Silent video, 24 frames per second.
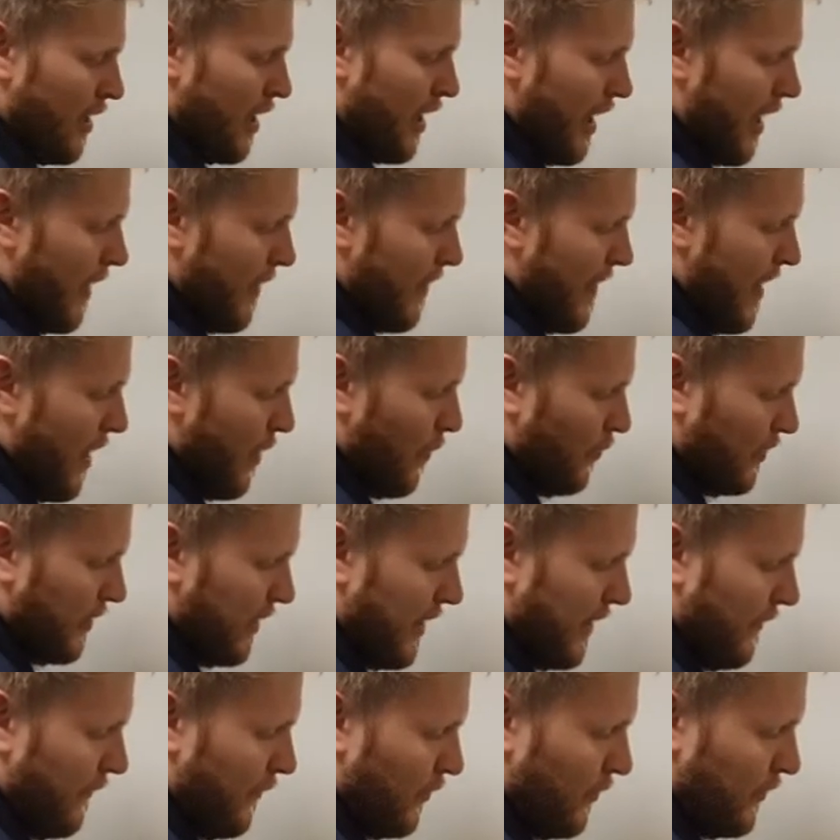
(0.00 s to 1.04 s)
and that would
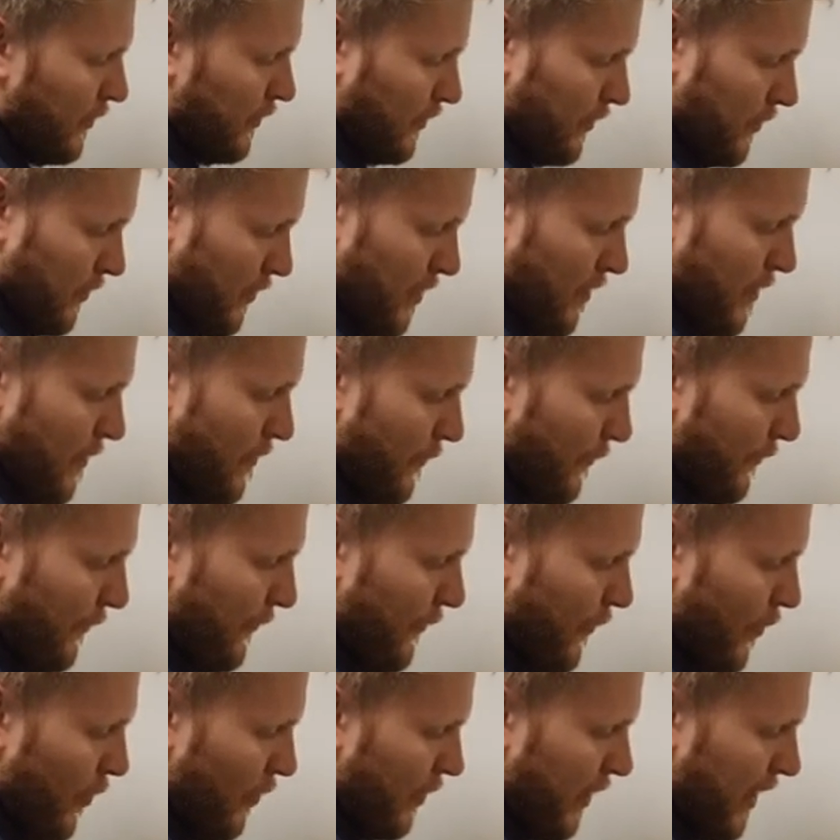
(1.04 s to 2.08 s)
give us
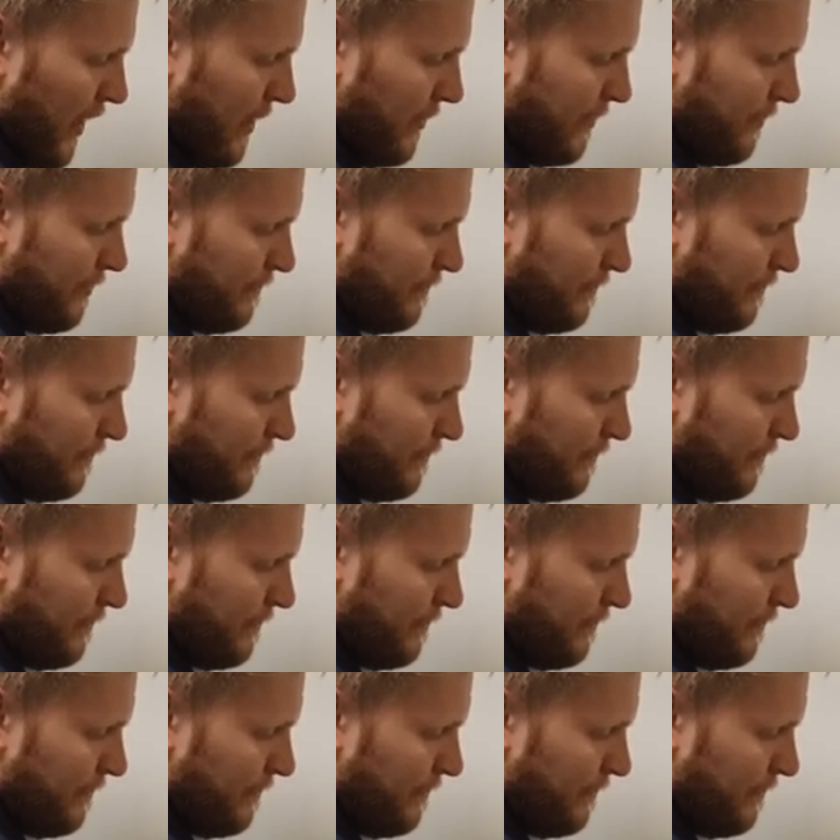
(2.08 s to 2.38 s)
40.